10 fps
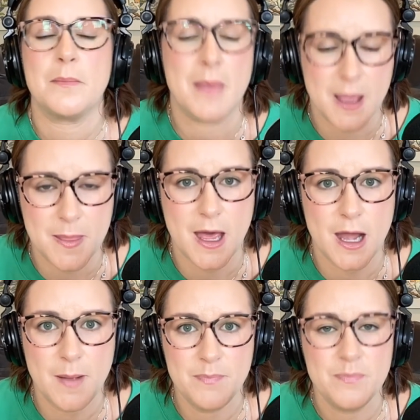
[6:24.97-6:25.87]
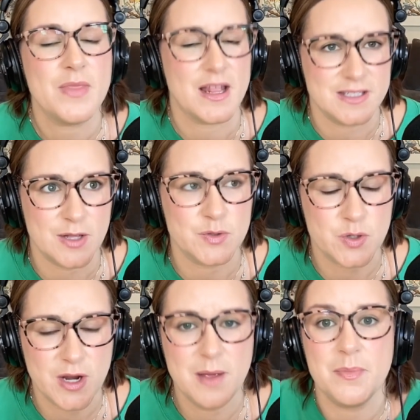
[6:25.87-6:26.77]
Making that up, that sounds
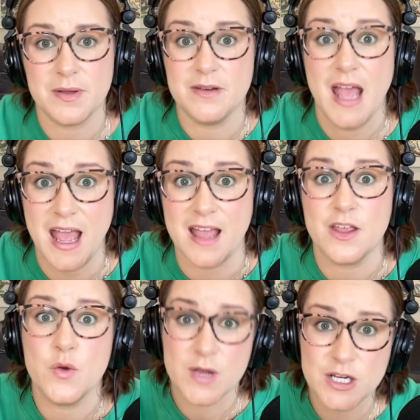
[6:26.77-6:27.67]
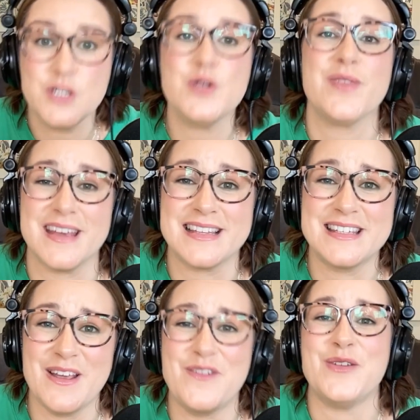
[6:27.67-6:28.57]
great, but hey, you can do
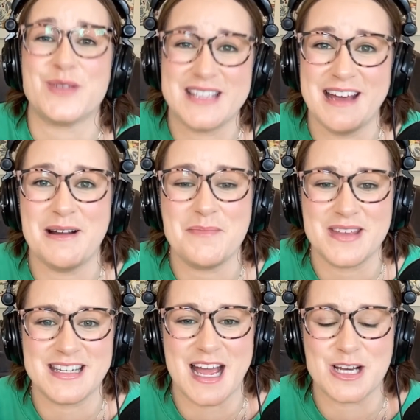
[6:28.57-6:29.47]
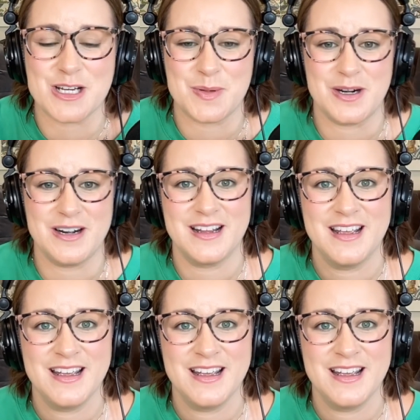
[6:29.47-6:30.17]
this if you set up the dashboard.